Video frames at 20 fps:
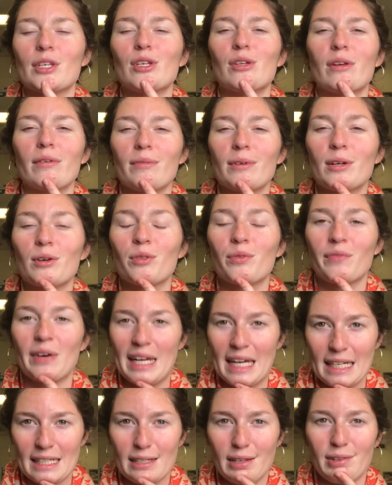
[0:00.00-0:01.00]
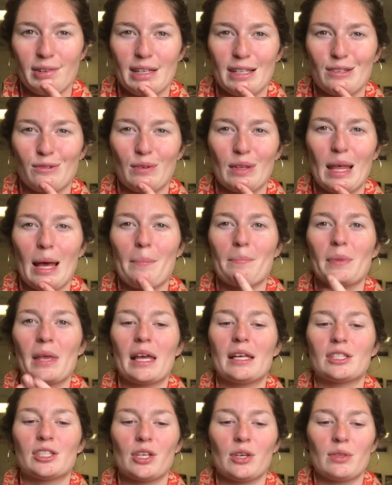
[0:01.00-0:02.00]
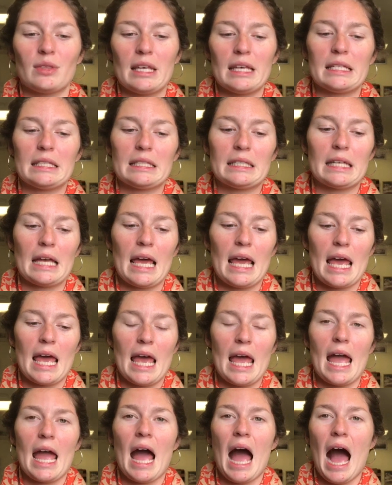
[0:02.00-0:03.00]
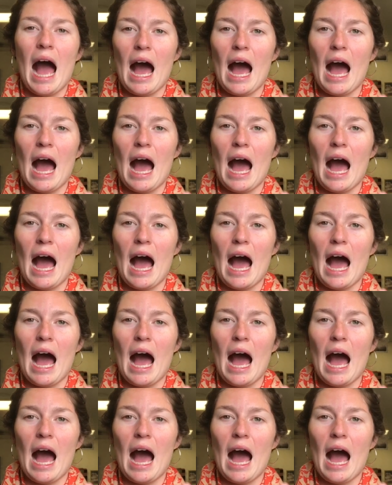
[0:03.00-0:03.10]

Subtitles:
You never know the fun activities for them. And so this day